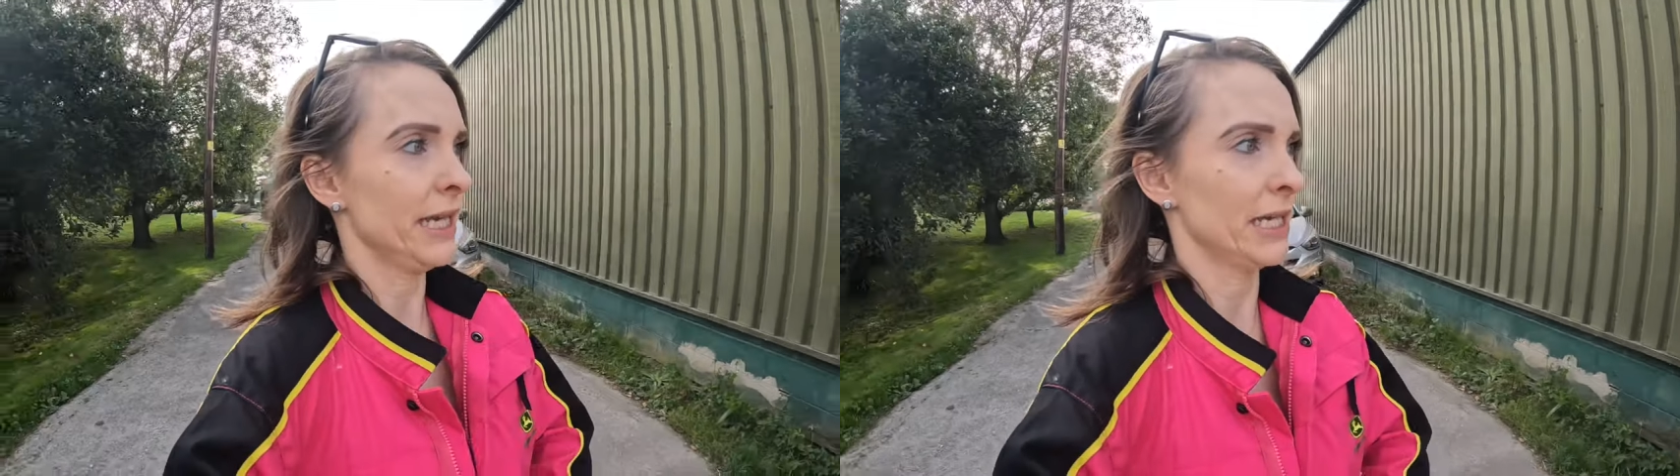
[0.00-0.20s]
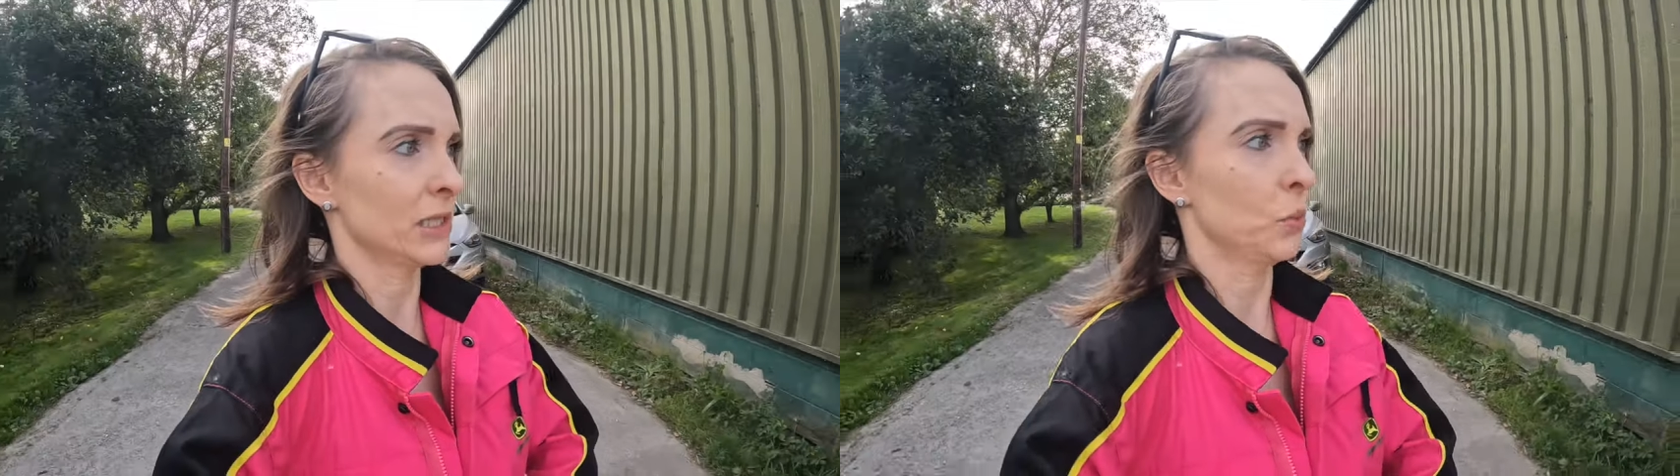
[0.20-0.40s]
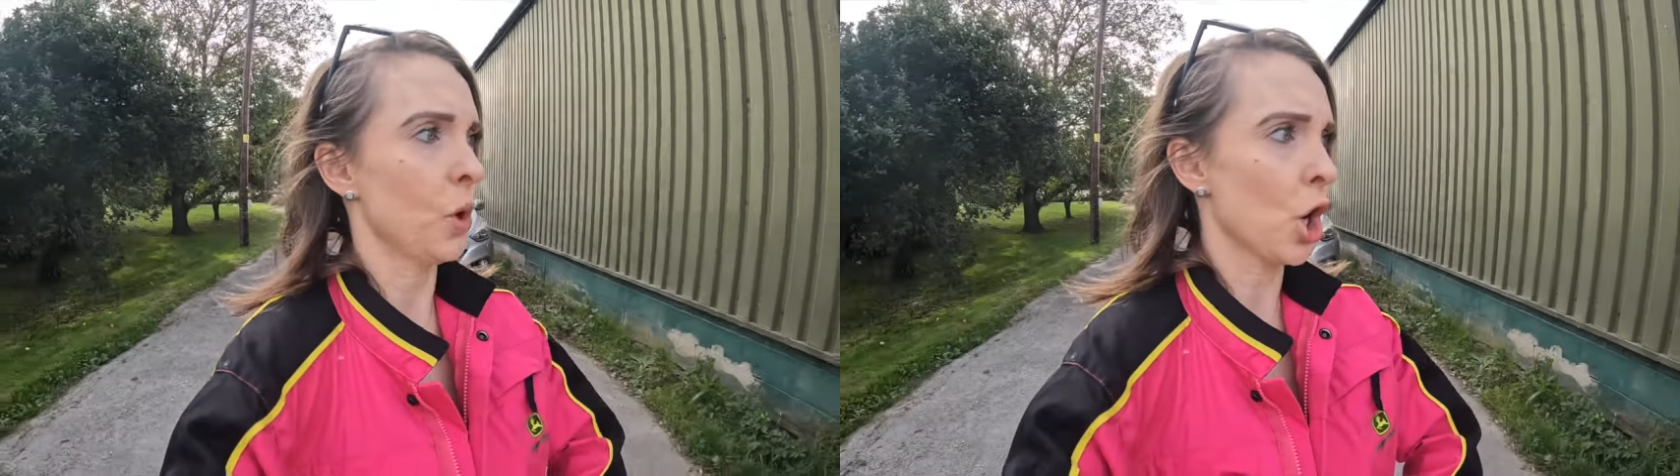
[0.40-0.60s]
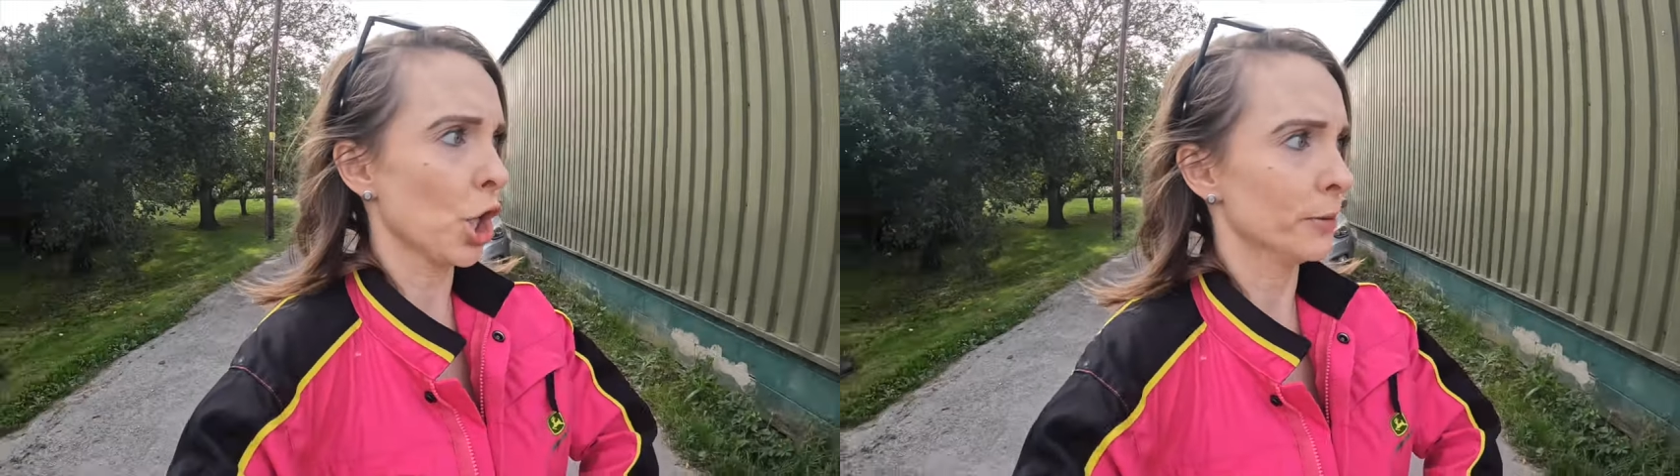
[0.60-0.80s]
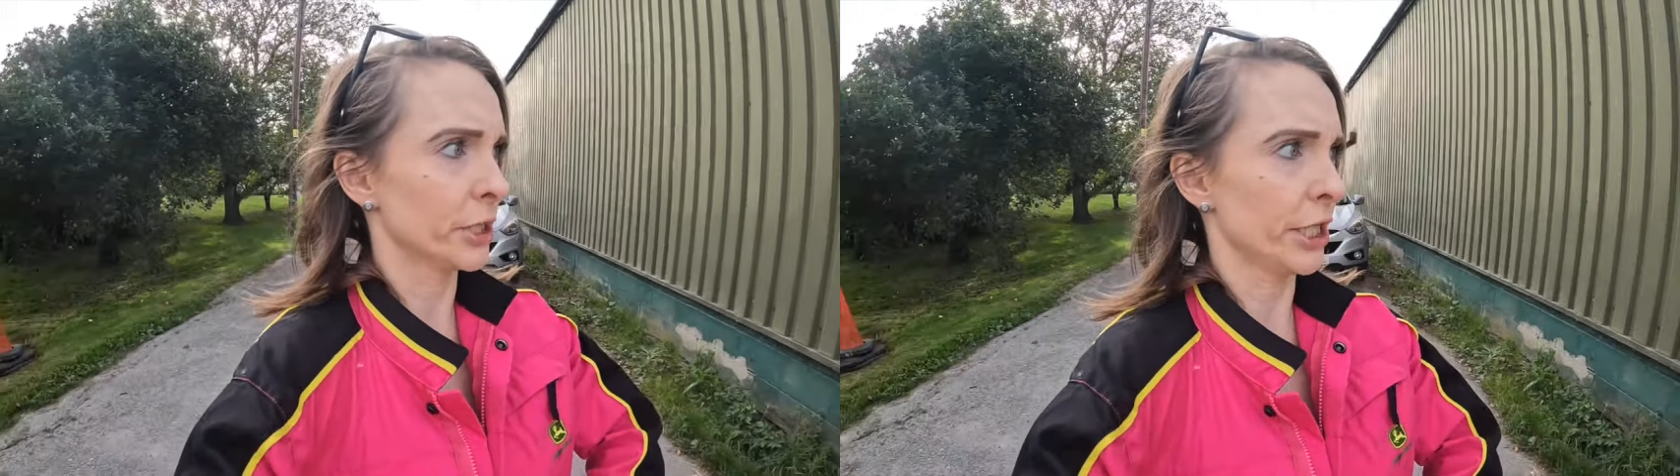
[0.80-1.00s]
it is
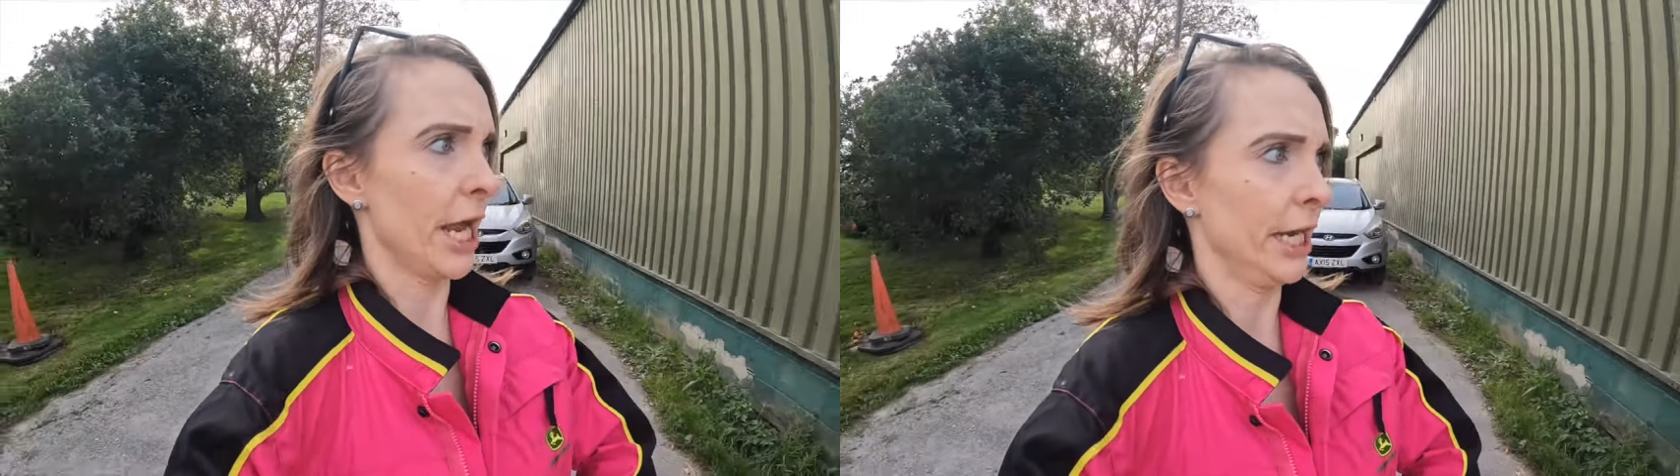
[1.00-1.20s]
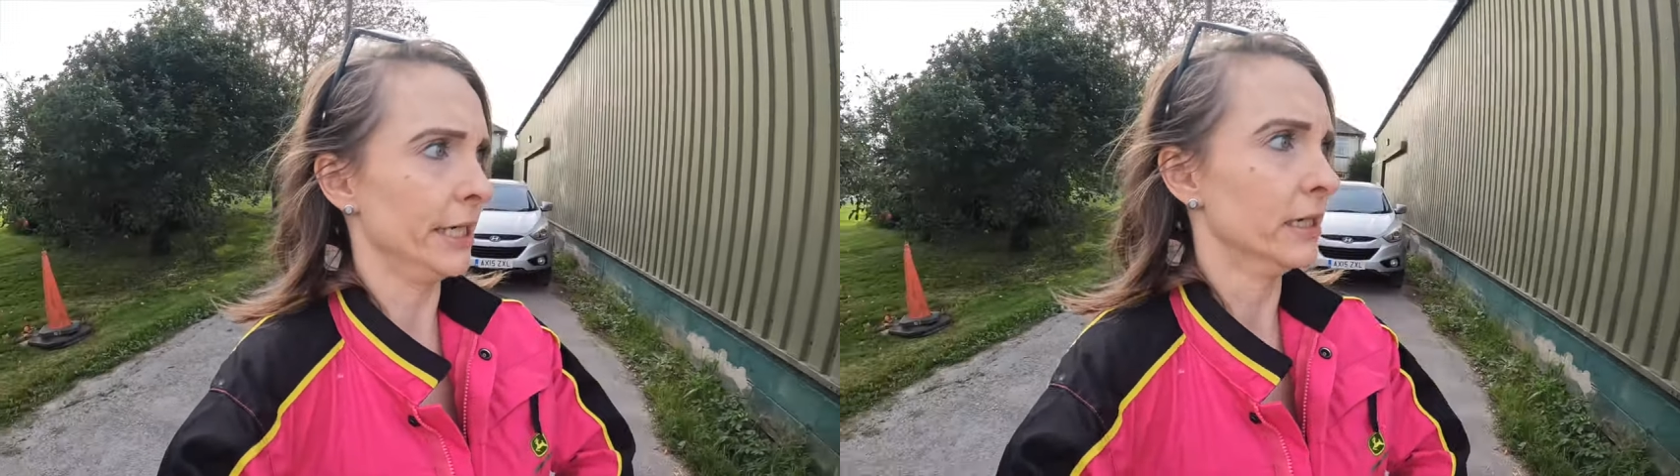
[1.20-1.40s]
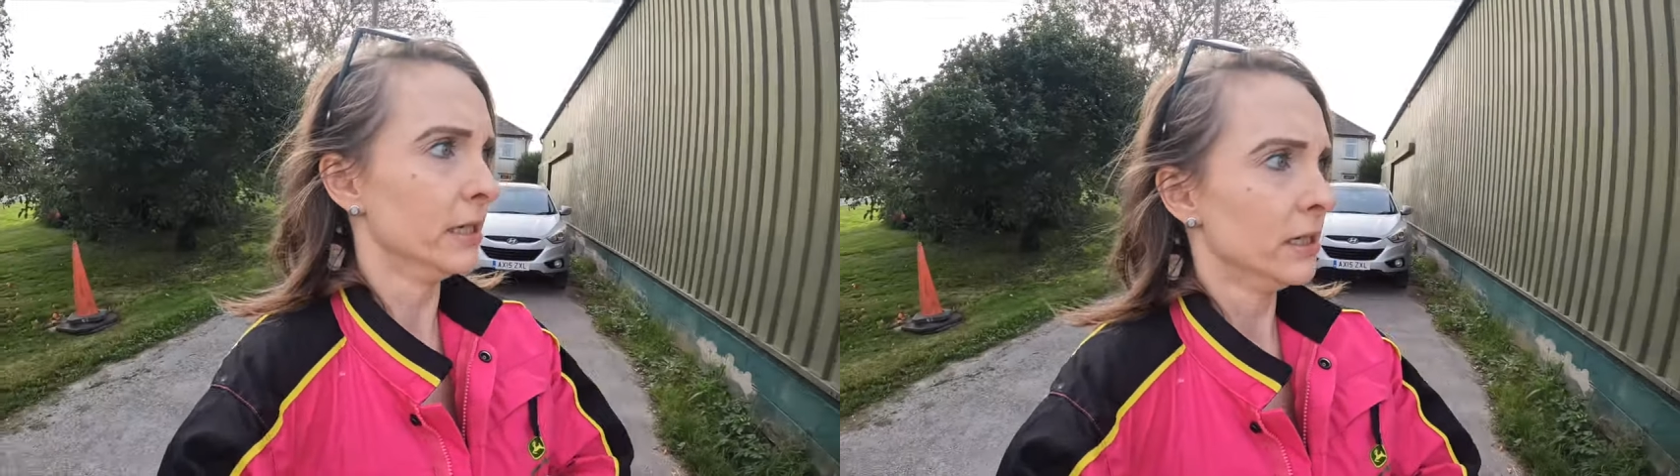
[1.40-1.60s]
warm today.